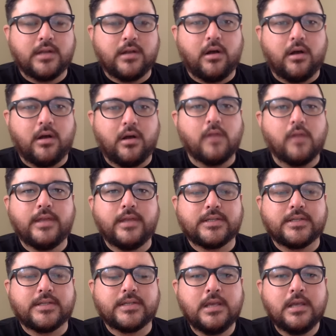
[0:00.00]
done all of
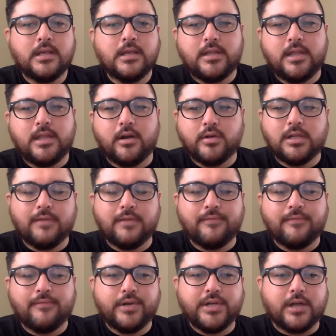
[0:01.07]
this, their own
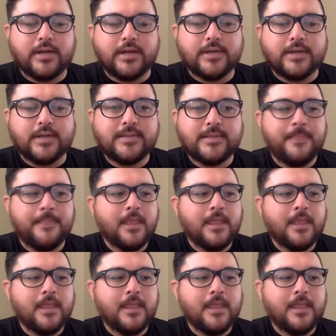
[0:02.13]
delivery trucks,